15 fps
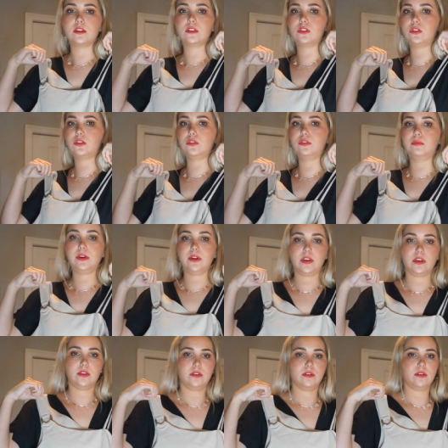Super
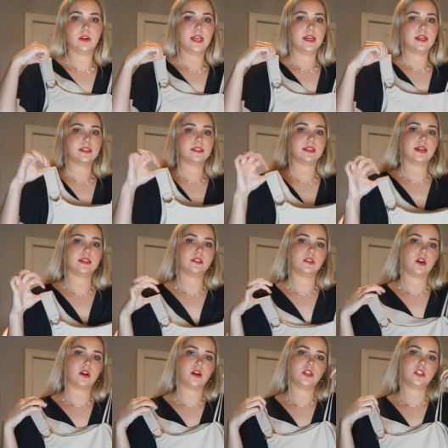cute, size
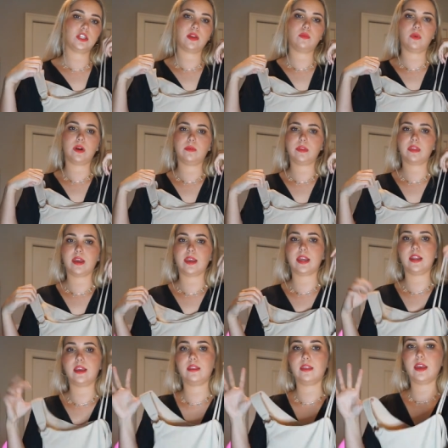large, can wear it with like
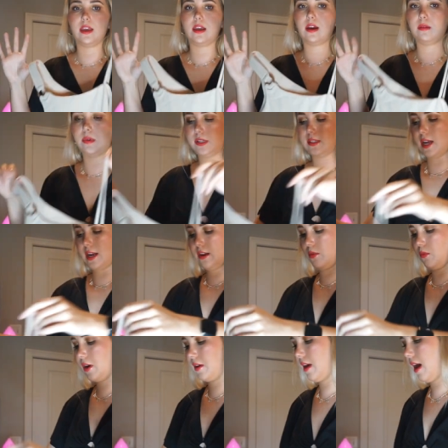anything. I'm excited to wear